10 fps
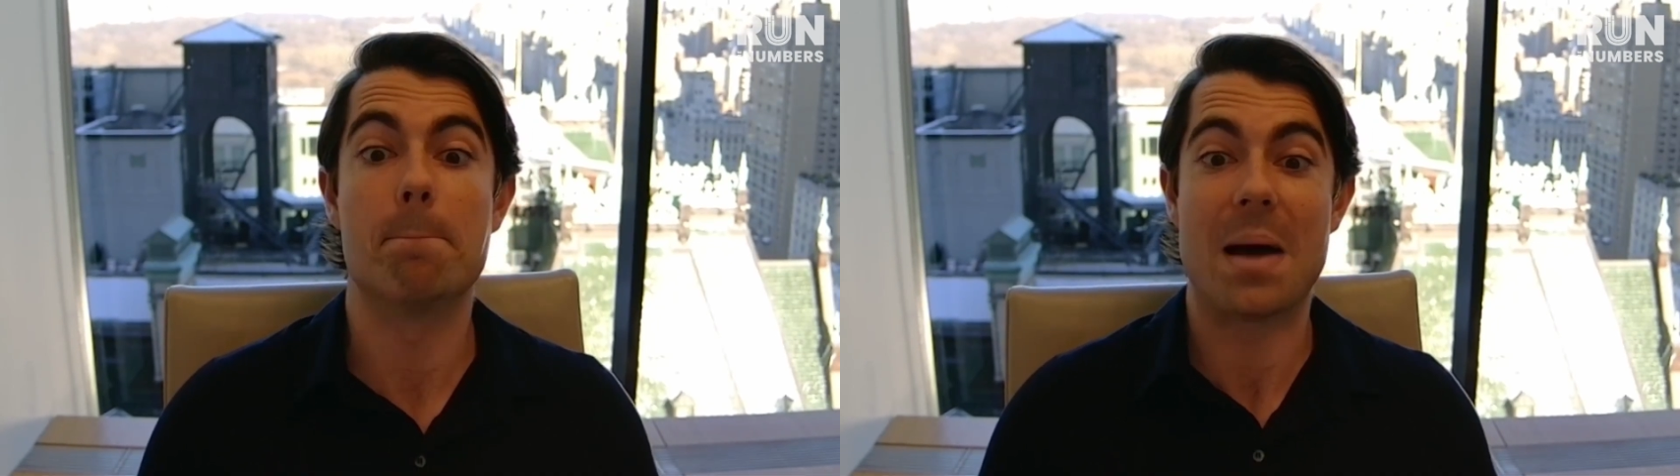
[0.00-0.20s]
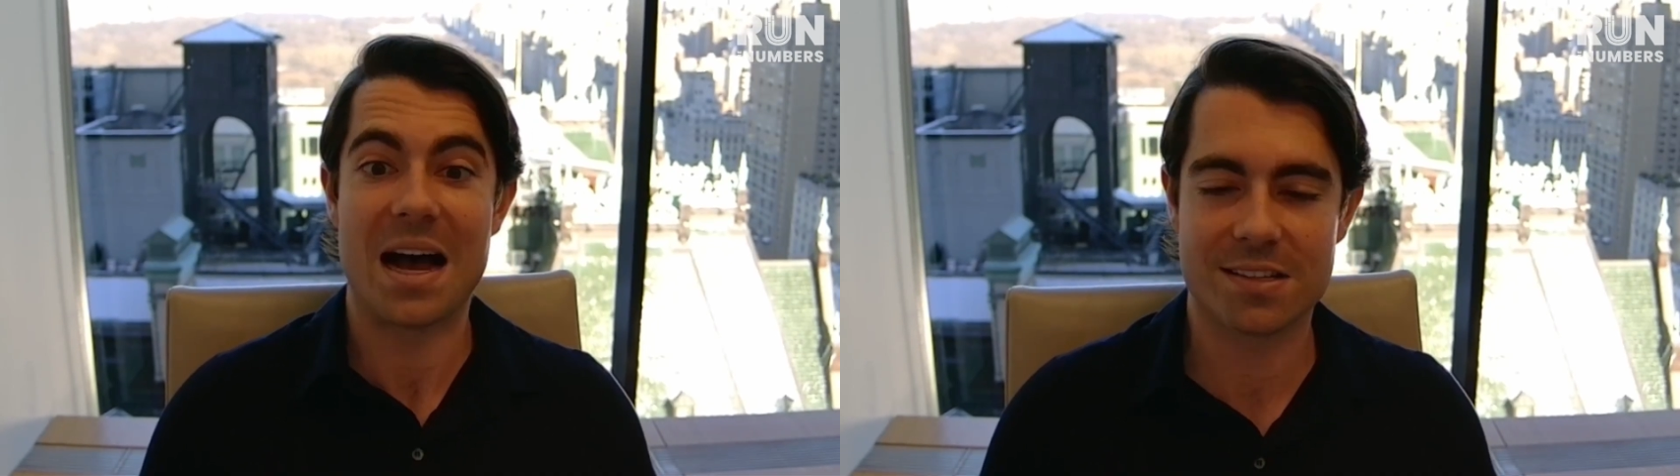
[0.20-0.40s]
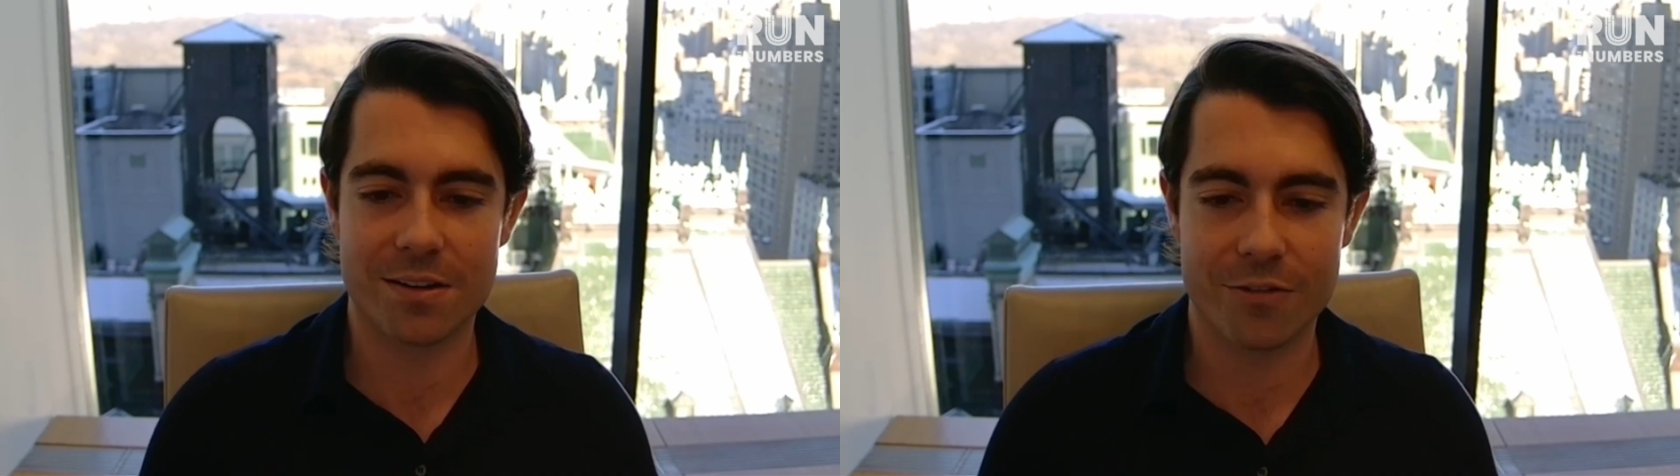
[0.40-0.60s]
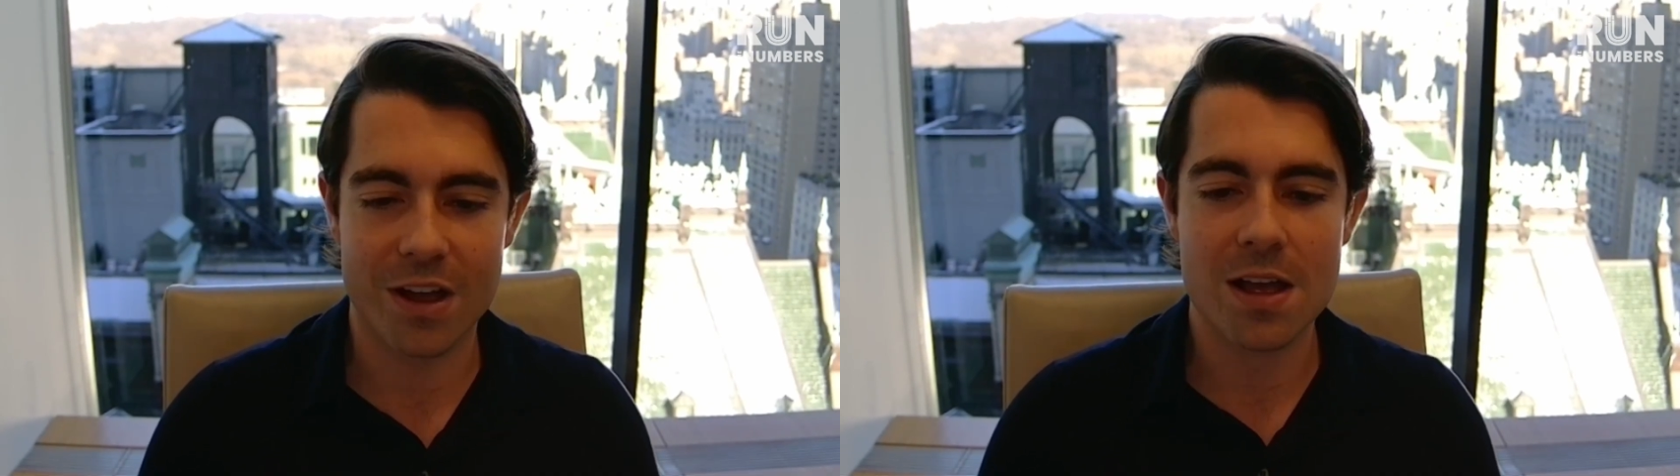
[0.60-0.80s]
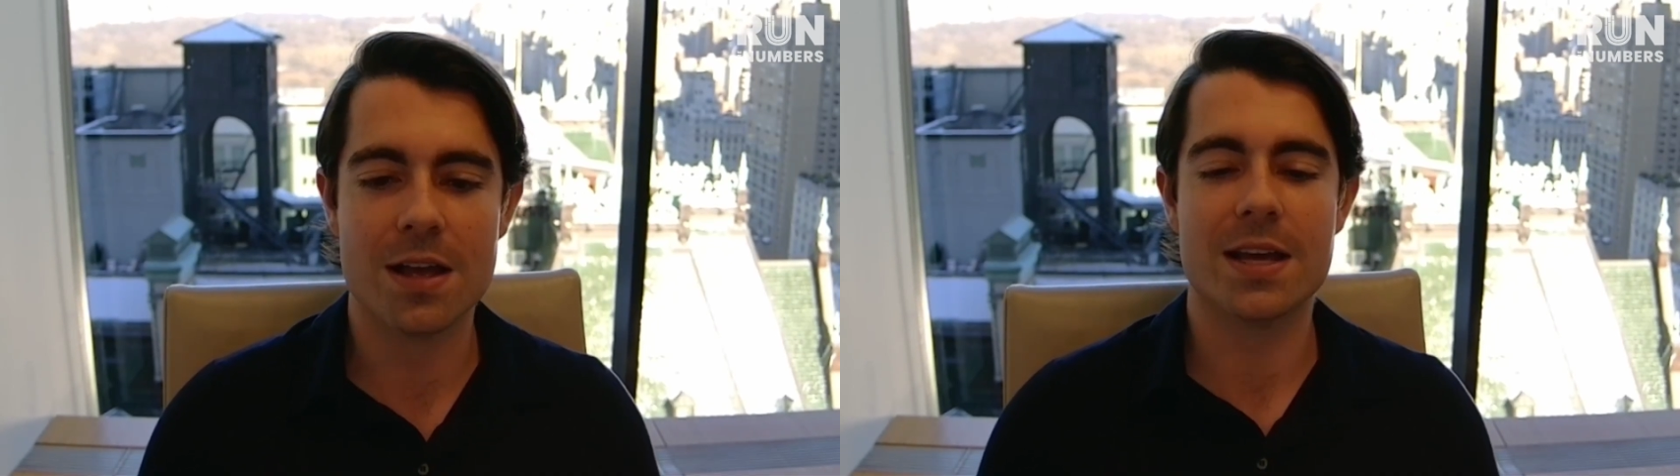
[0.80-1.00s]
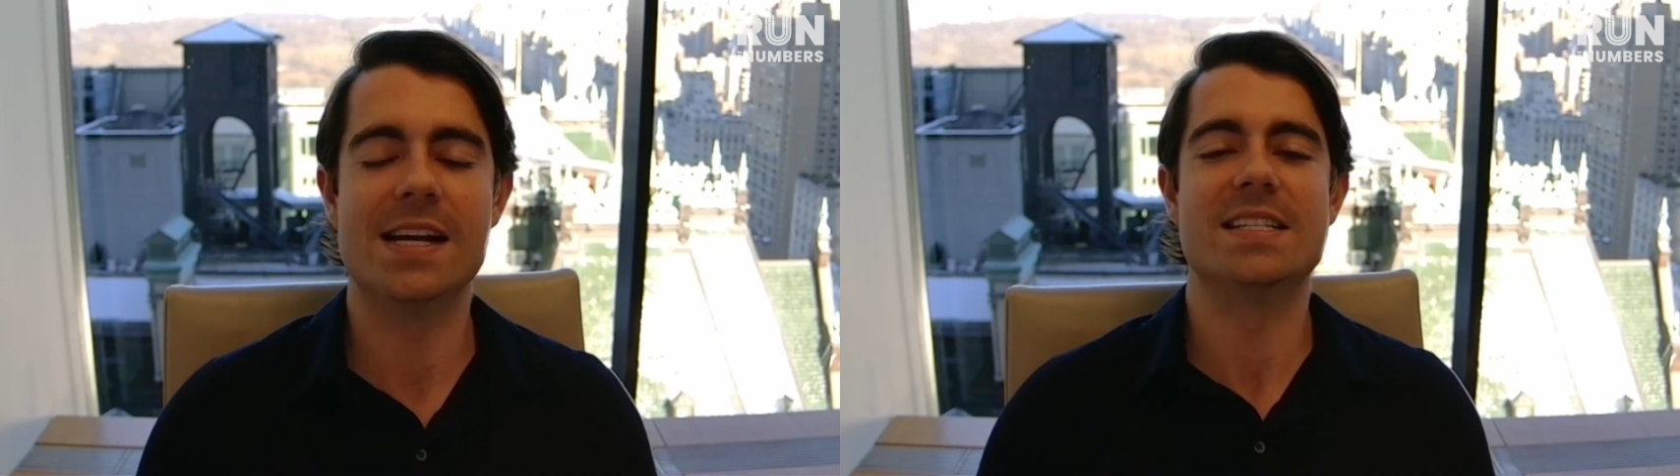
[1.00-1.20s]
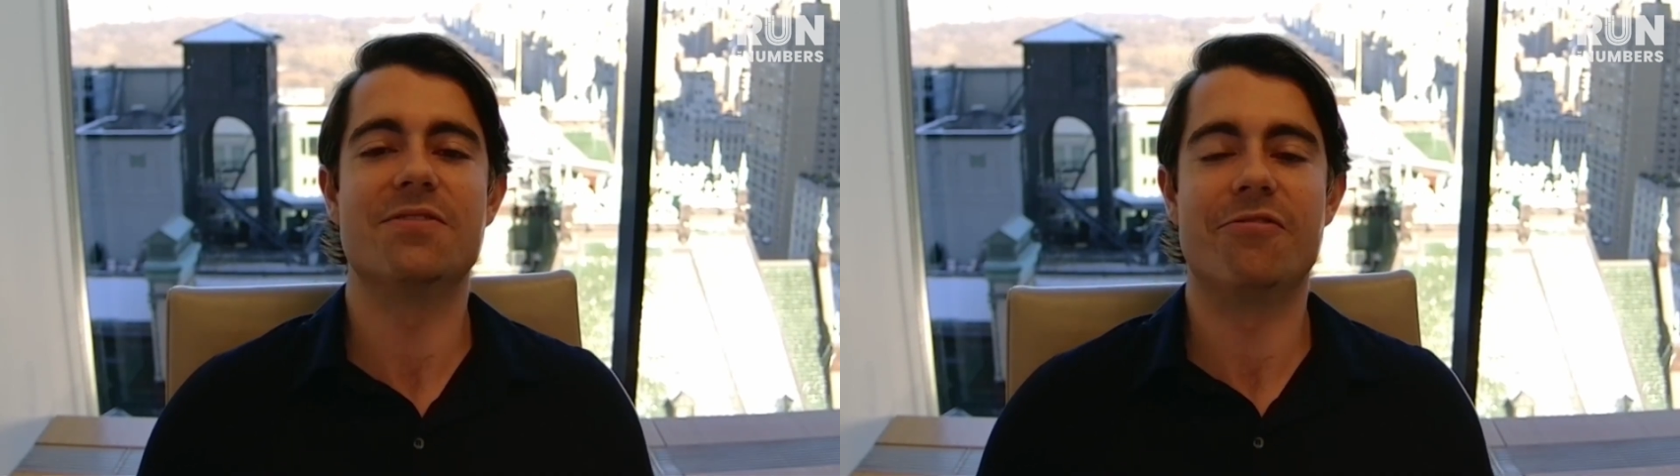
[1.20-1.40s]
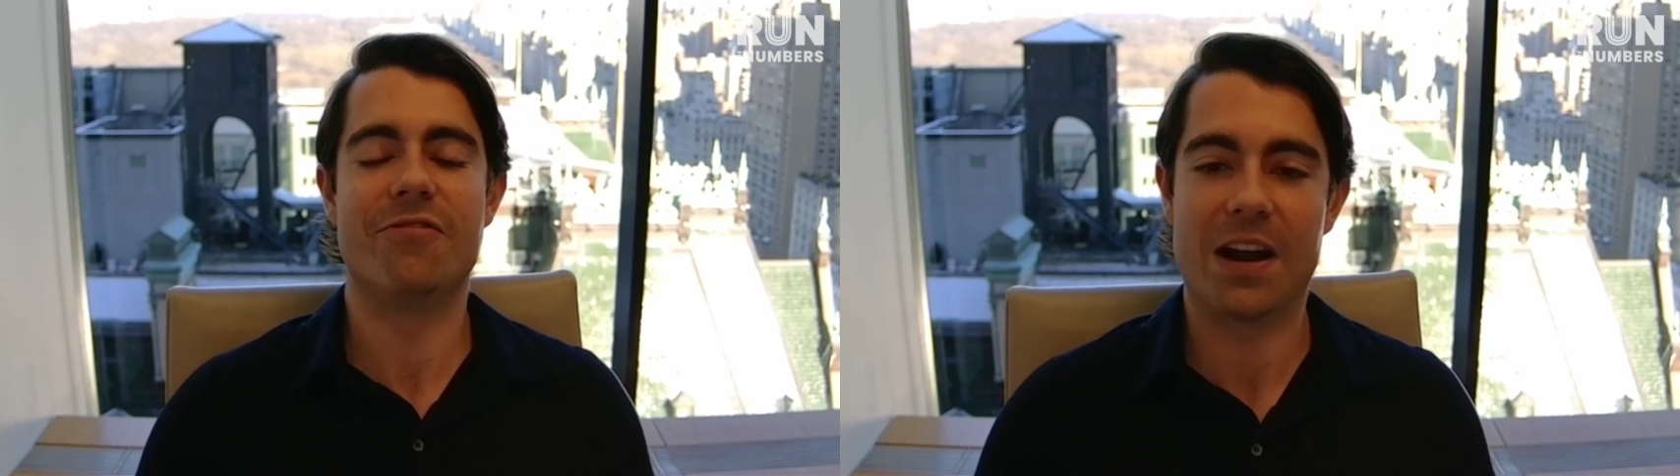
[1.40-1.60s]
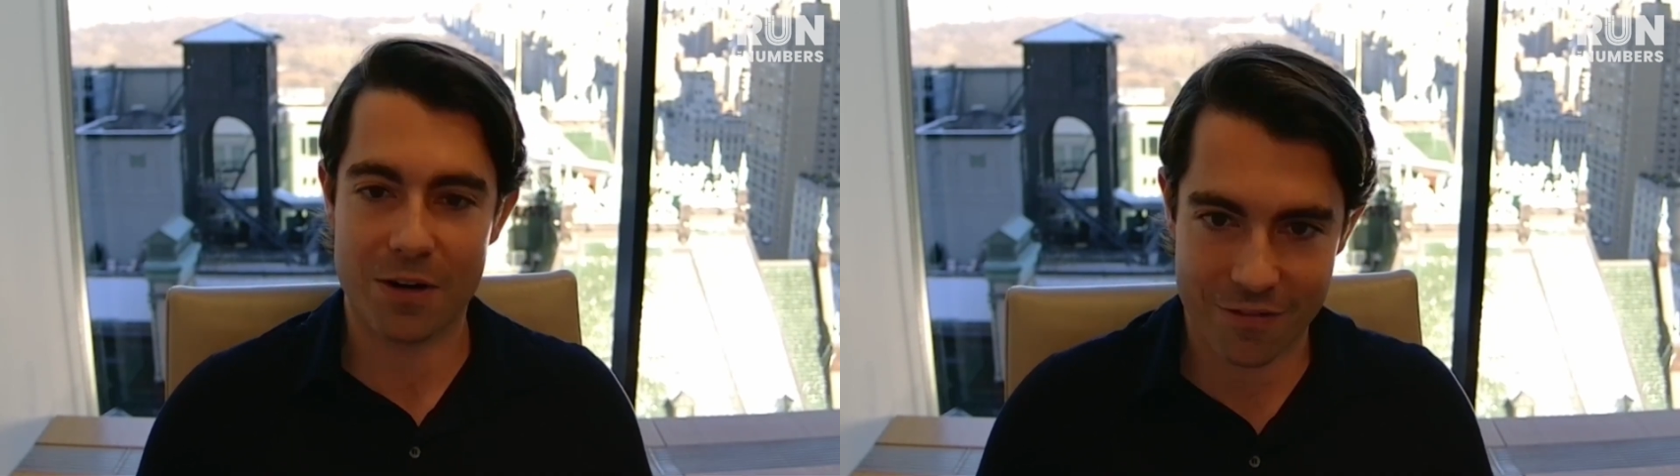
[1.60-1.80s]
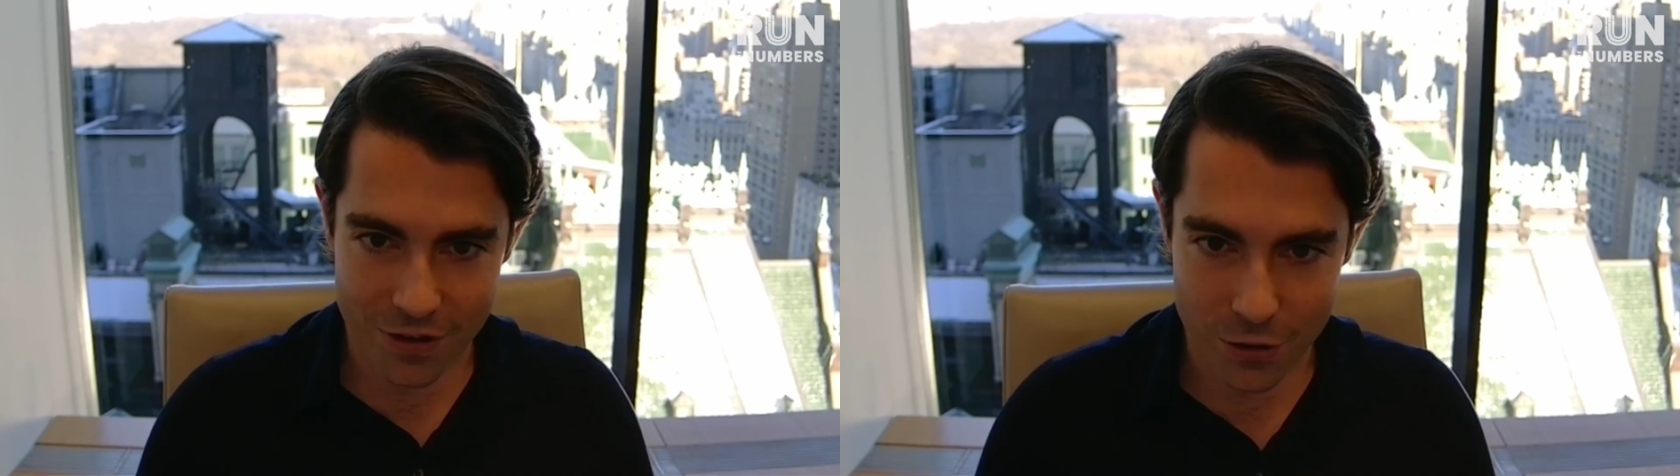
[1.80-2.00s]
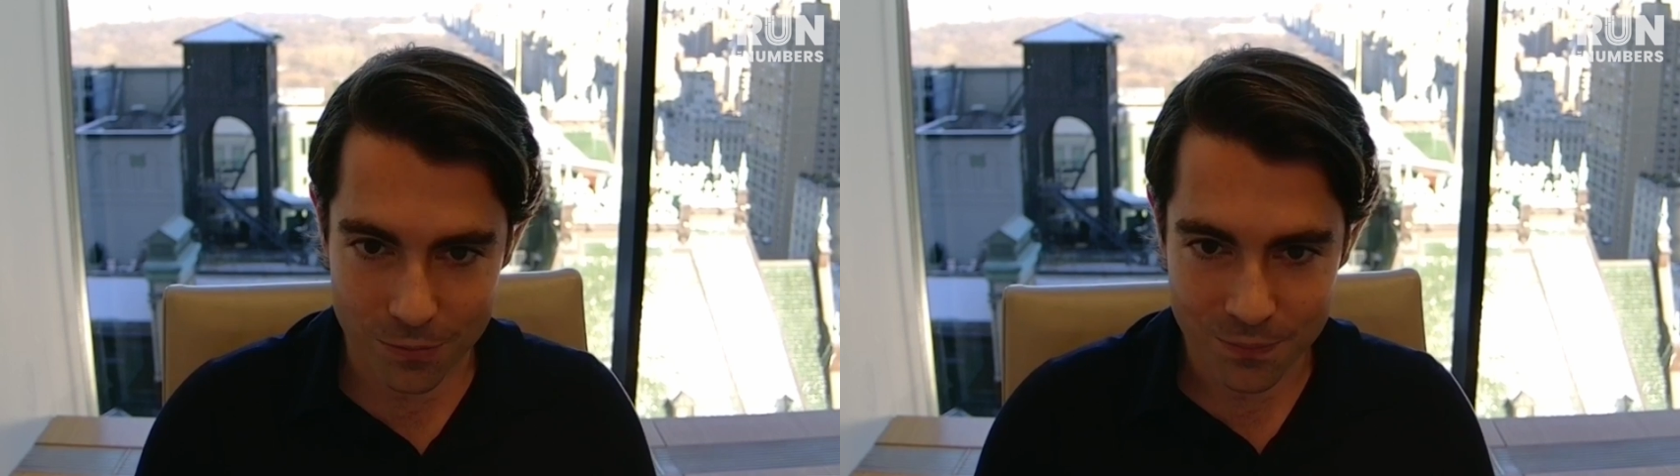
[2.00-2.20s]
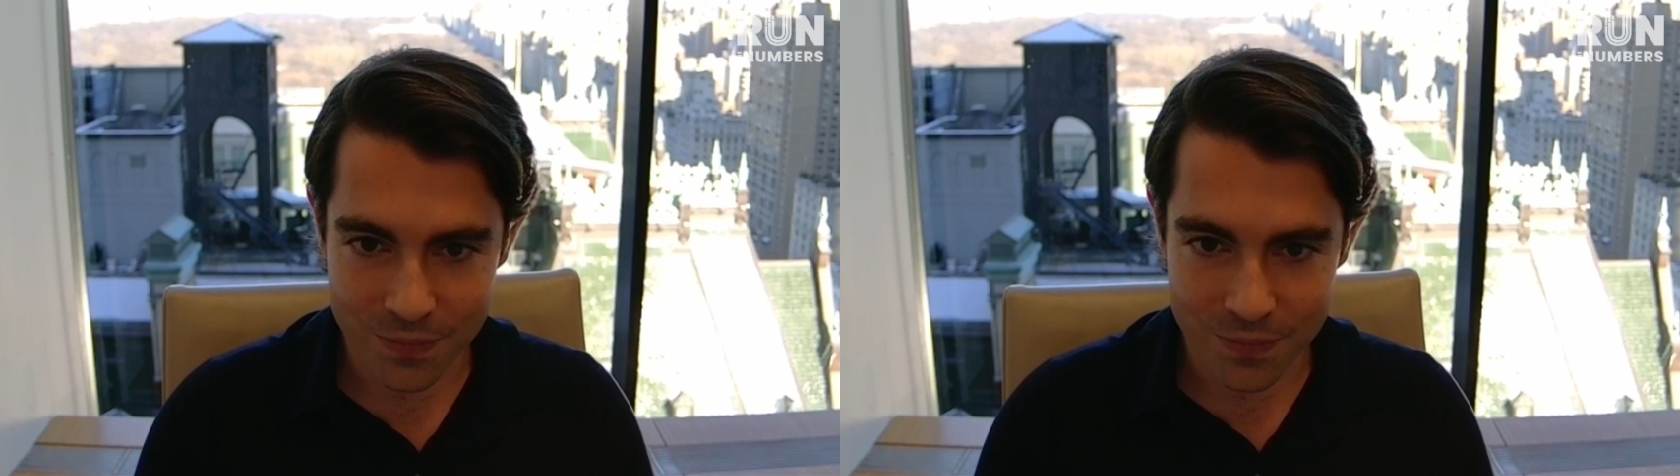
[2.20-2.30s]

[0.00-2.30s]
massive, it's very few.